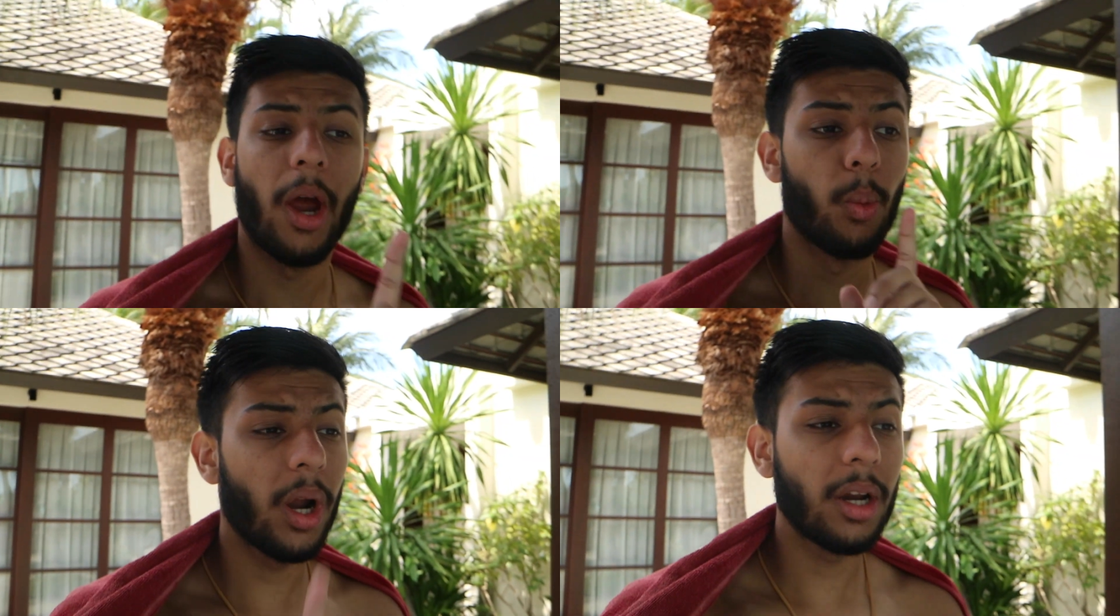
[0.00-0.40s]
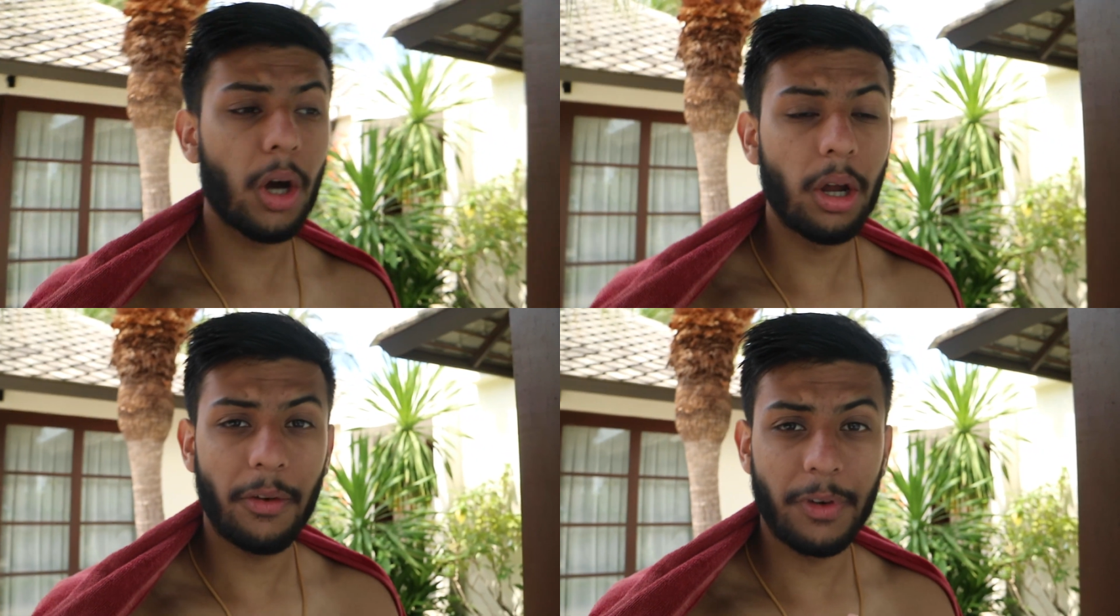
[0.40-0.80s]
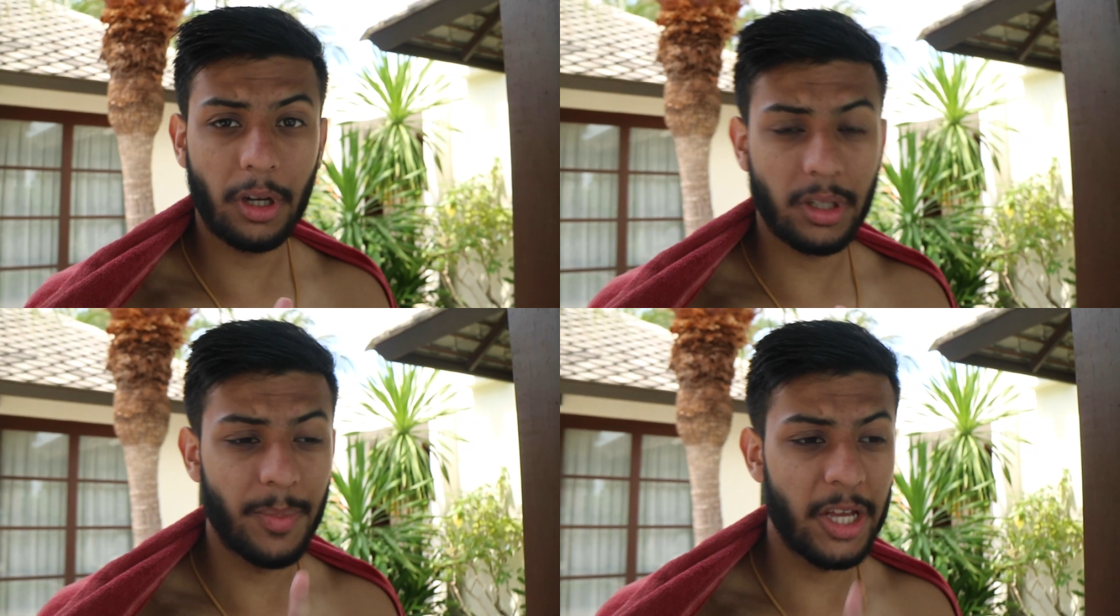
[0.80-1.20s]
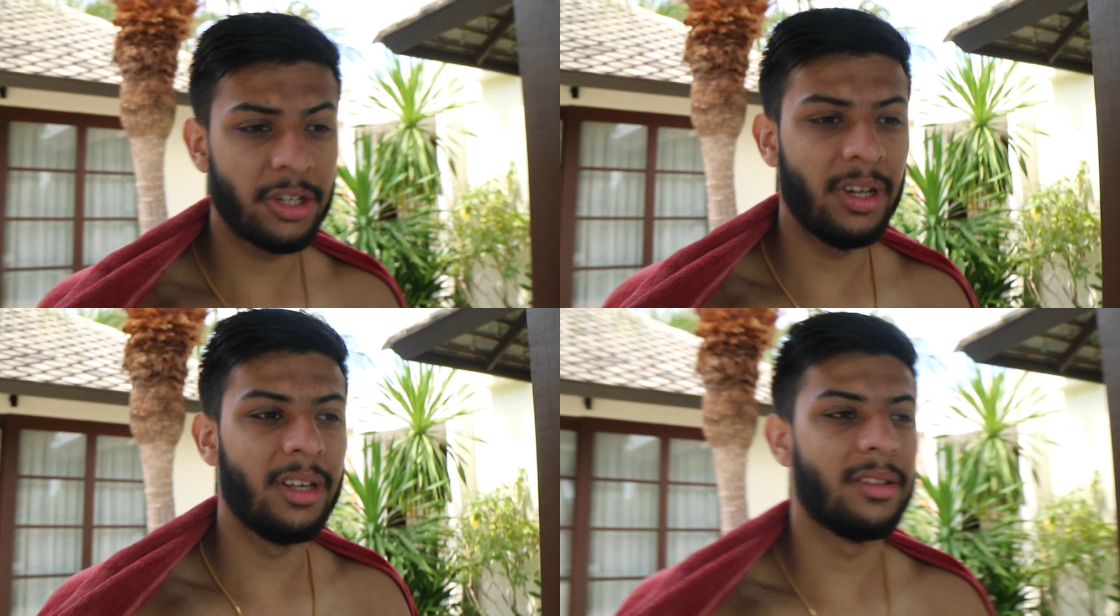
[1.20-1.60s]
and one con I forgot to
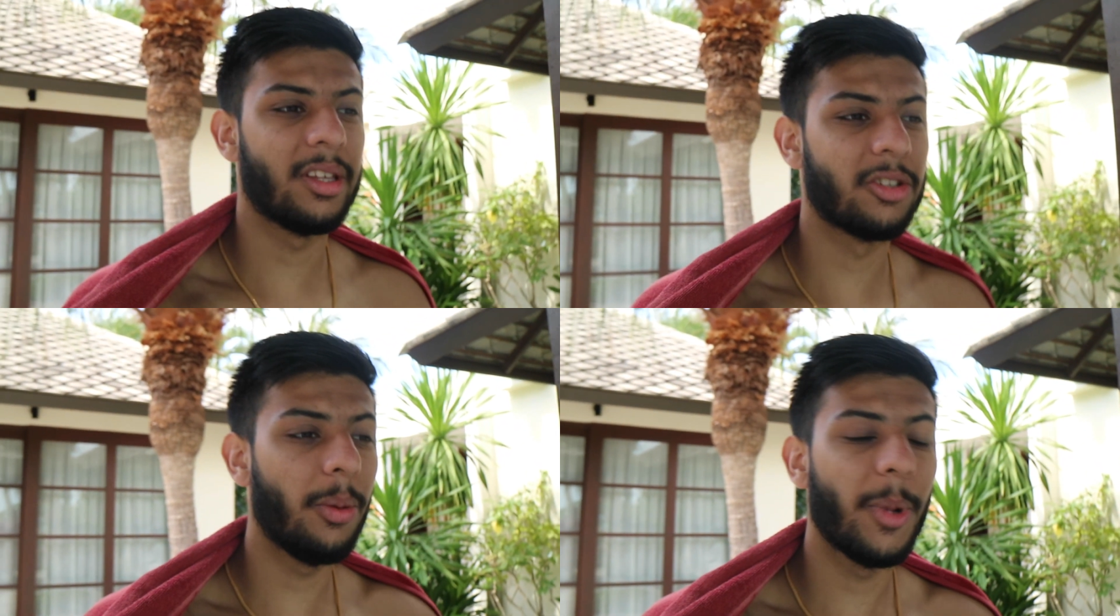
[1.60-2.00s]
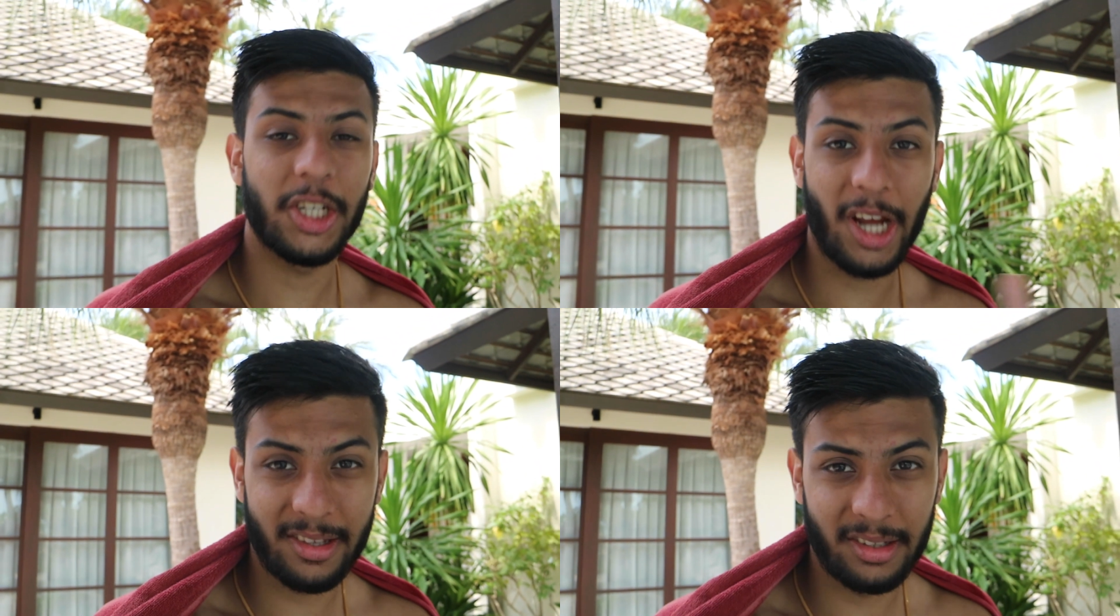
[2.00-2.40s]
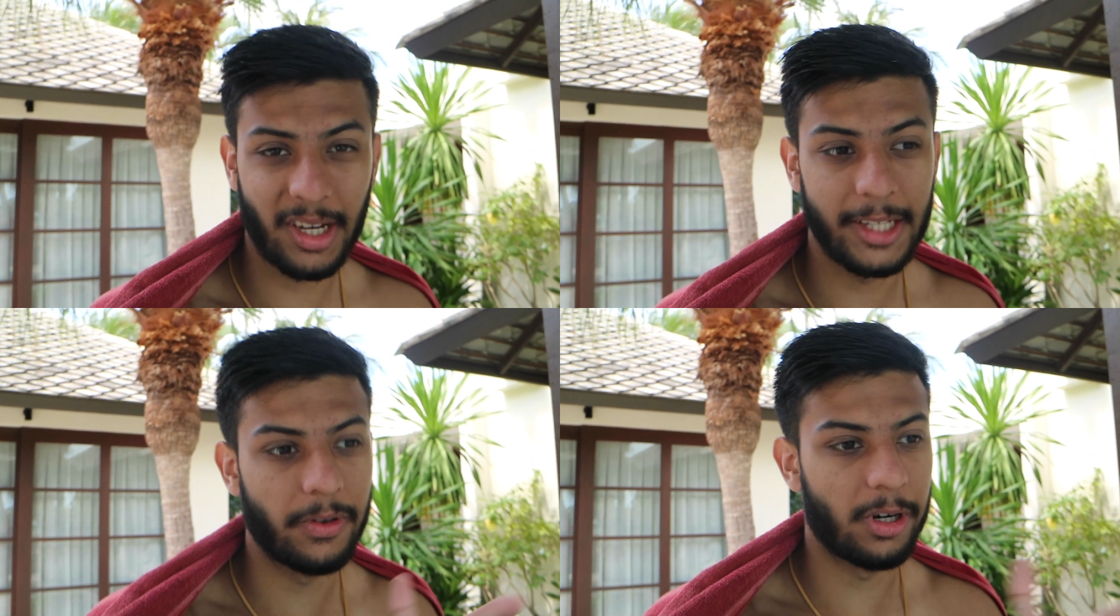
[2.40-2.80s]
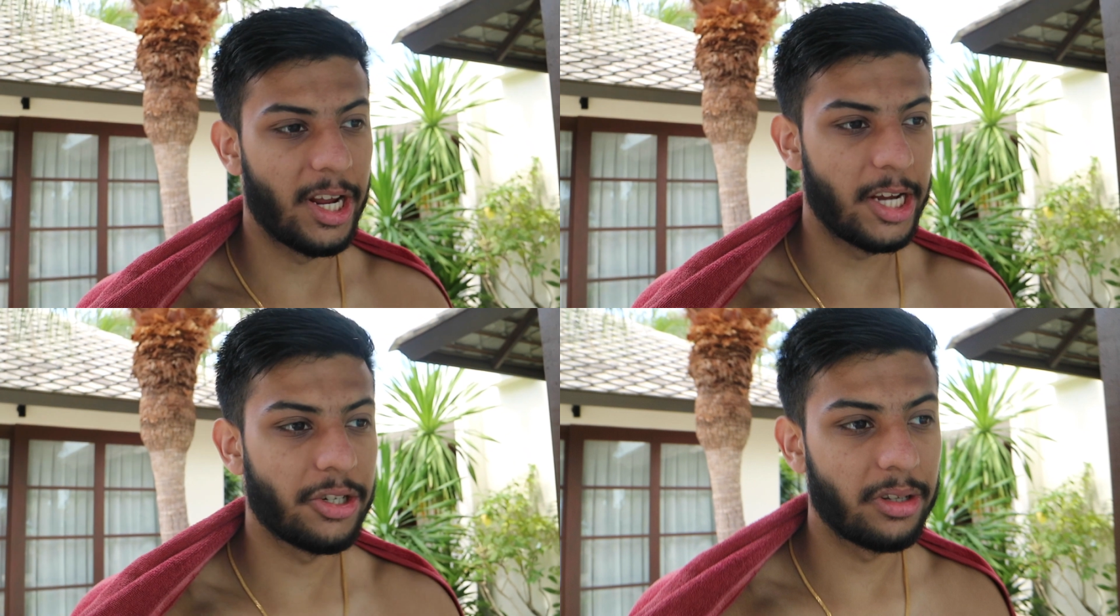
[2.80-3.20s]
mention is there's not much exercise
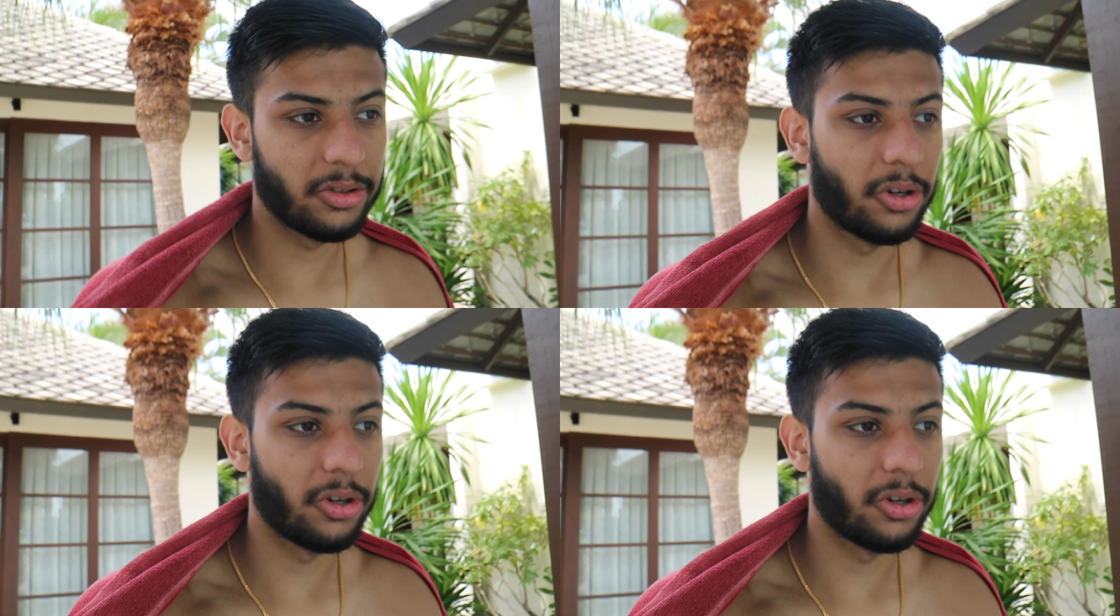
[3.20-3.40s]
variation.